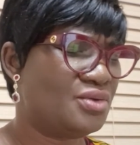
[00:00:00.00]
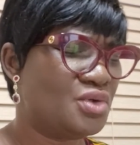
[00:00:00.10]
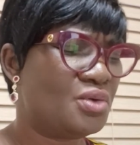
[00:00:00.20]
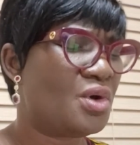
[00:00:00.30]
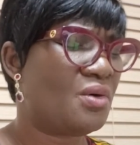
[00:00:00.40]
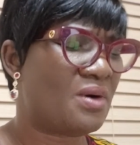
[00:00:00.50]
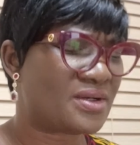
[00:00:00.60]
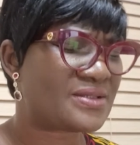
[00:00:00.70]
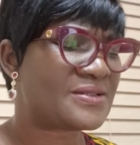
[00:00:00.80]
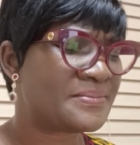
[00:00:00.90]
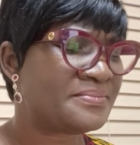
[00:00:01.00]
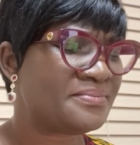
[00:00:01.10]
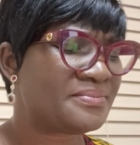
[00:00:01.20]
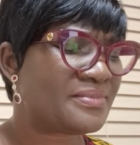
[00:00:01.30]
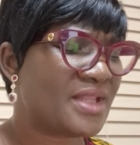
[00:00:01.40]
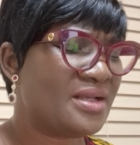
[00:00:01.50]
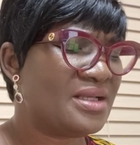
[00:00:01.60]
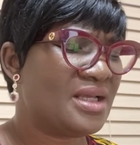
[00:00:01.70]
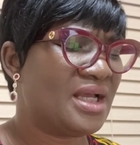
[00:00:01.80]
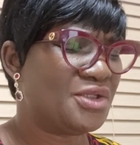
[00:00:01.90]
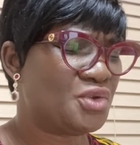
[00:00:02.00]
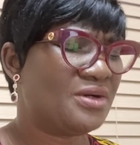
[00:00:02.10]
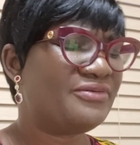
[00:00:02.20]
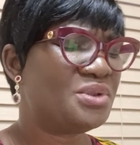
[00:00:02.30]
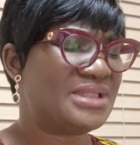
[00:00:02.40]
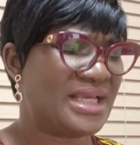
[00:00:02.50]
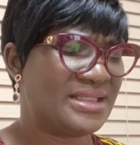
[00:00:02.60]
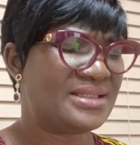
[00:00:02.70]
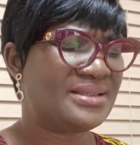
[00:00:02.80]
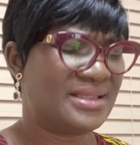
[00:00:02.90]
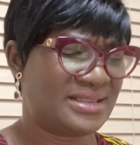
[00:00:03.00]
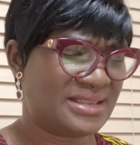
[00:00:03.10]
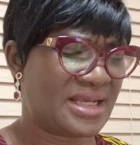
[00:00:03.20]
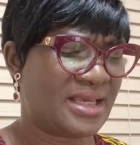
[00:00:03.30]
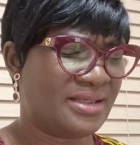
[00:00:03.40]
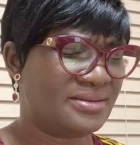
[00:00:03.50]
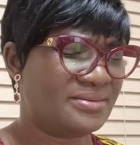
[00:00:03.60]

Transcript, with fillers: You know us and you have ordained this day.